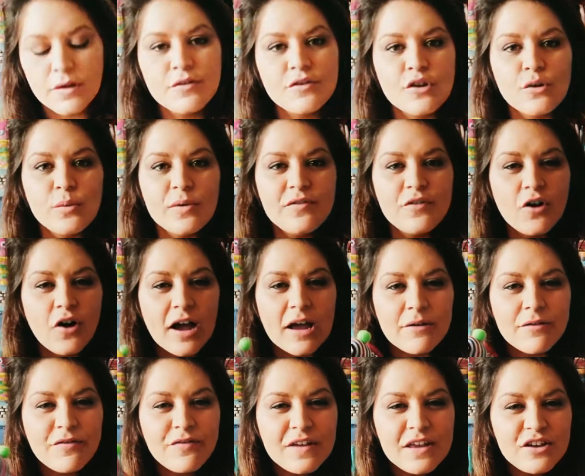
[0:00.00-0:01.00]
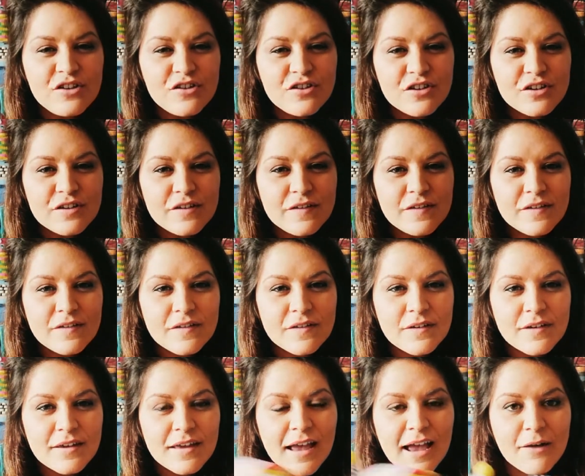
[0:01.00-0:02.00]
So we've got our features
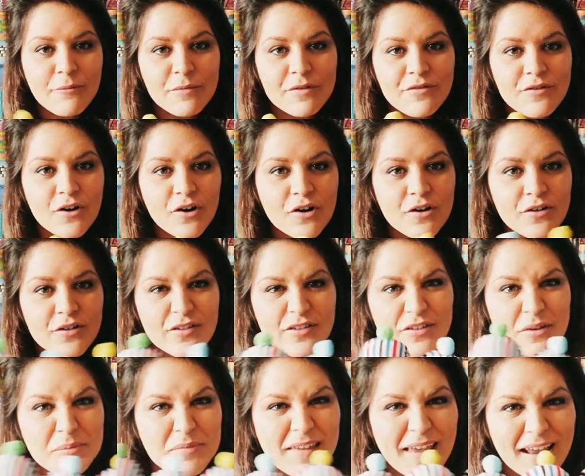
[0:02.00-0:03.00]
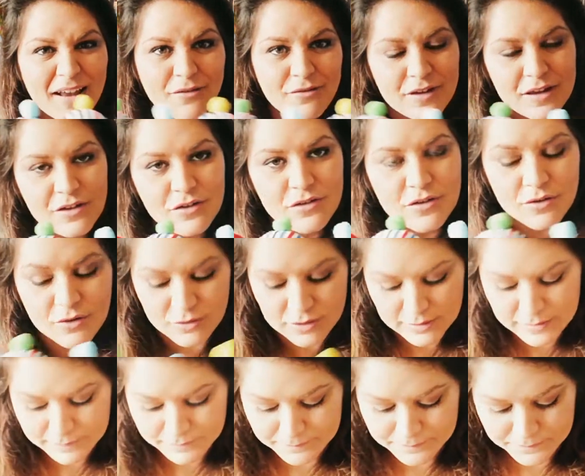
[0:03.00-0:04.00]
and we've got some decoration on
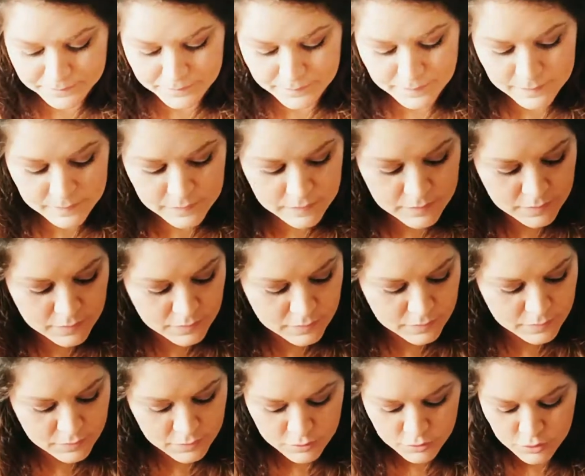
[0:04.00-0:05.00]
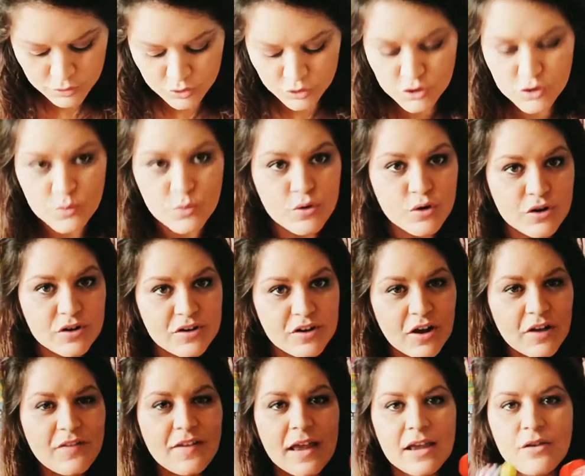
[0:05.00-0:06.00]
it. You could
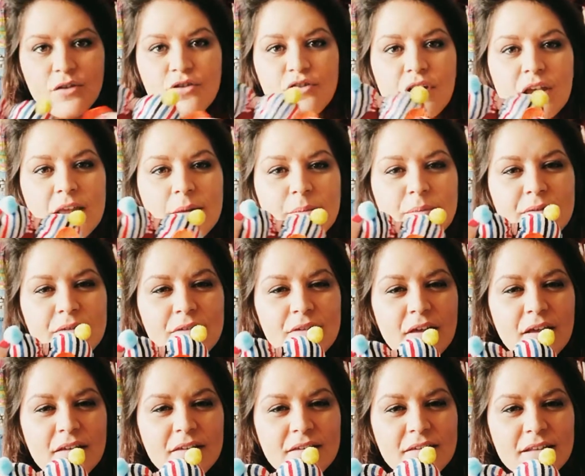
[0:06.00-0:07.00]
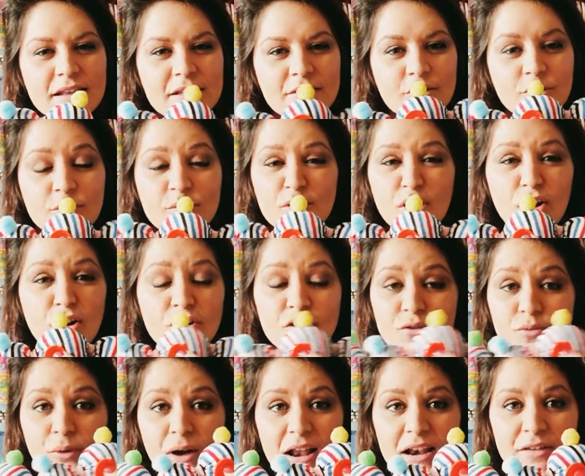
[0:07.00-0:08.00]
cut out shapes and stick those on
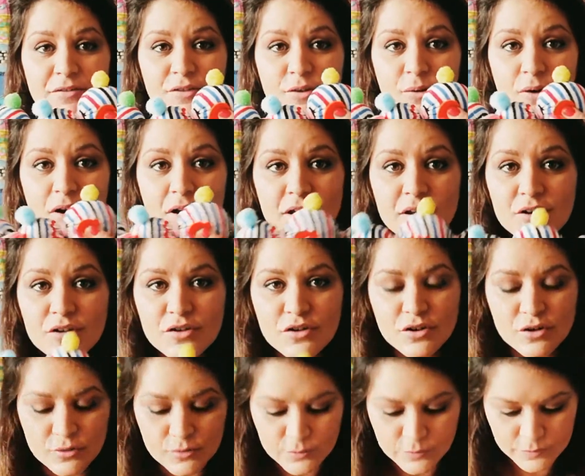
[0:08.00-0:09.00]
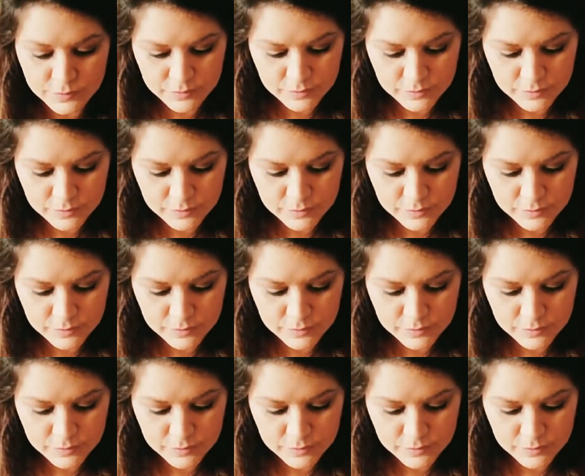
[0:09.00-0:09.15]
as well if you like to.